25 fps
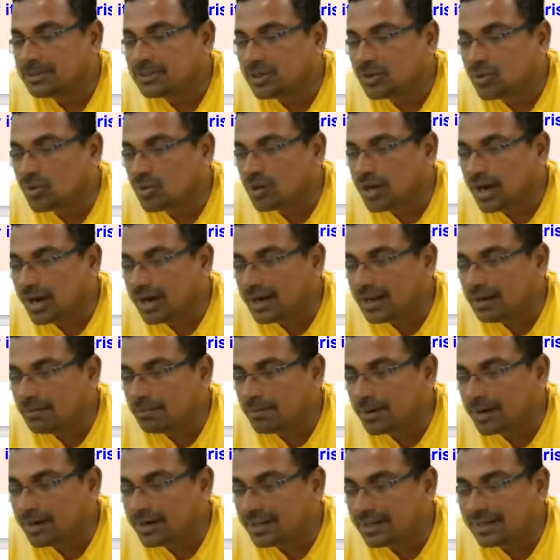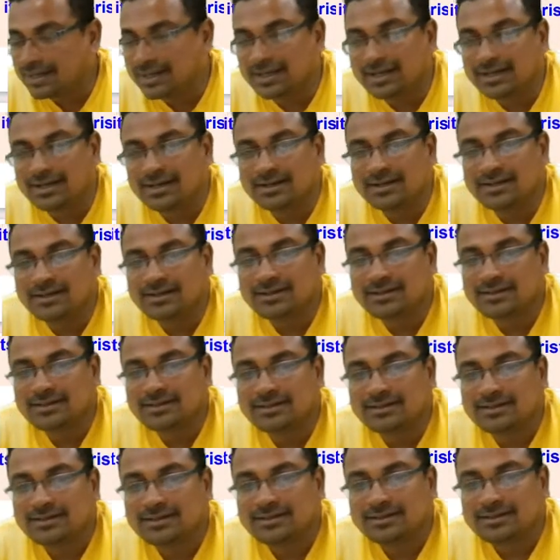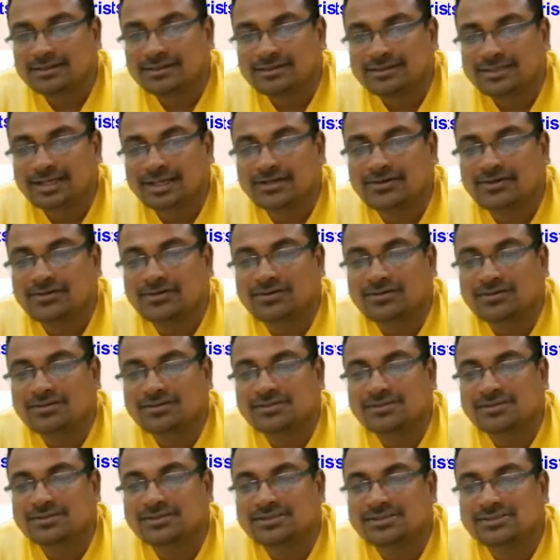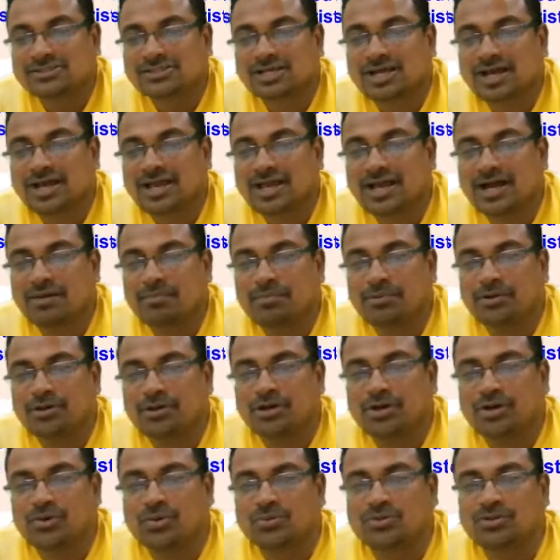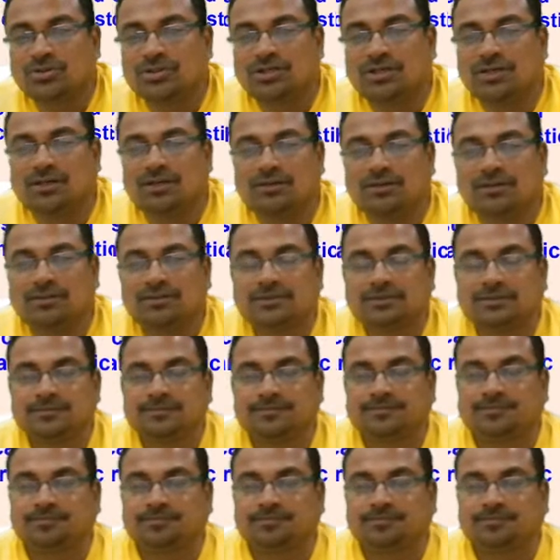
by the colloidal particle, that sky appear to the